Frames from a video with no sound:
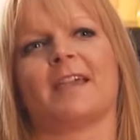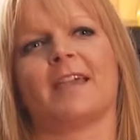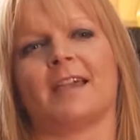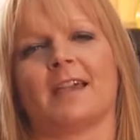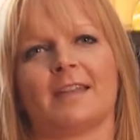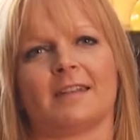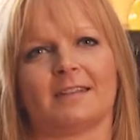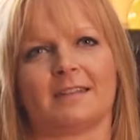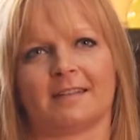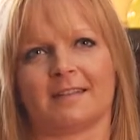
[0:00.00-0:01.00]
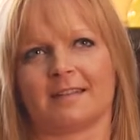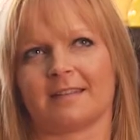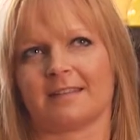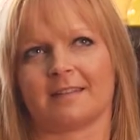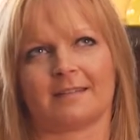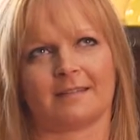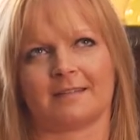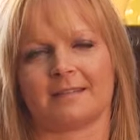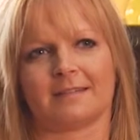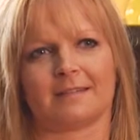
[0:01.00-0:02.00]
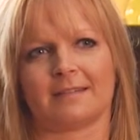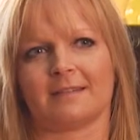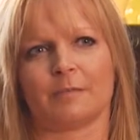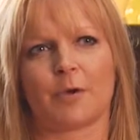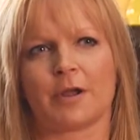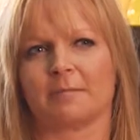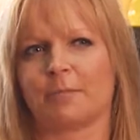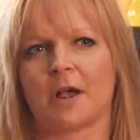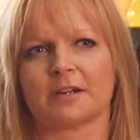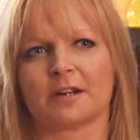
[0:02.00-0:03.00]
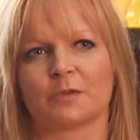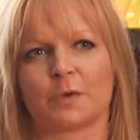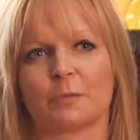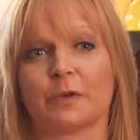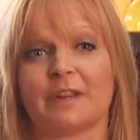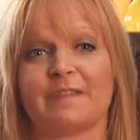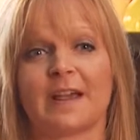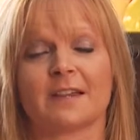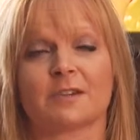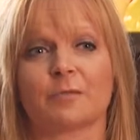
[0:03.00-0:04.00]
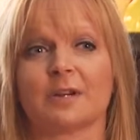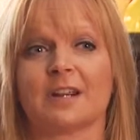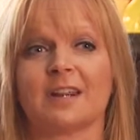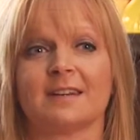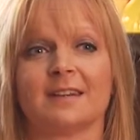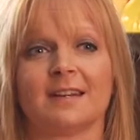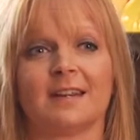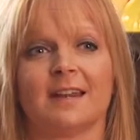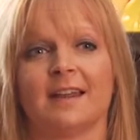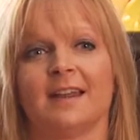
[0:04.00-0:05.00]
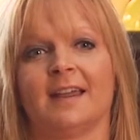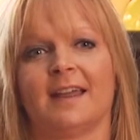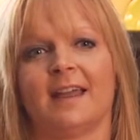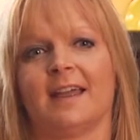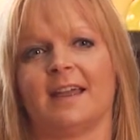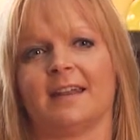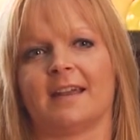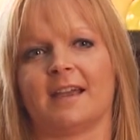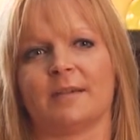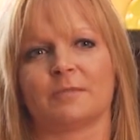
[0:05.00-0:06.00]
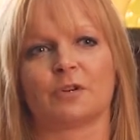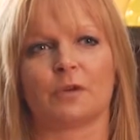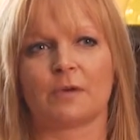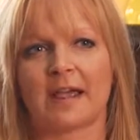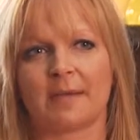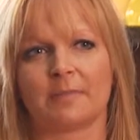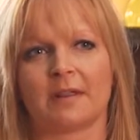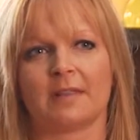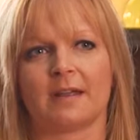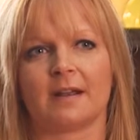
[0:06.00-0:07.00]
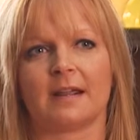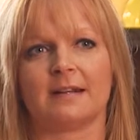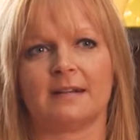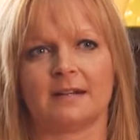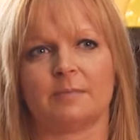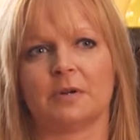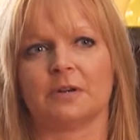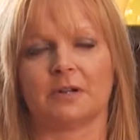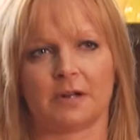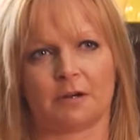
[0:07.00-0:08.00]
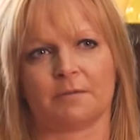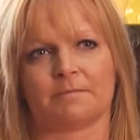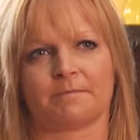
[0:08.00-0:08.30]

And the process went really fast, really easy. And I am so happy that I did build here.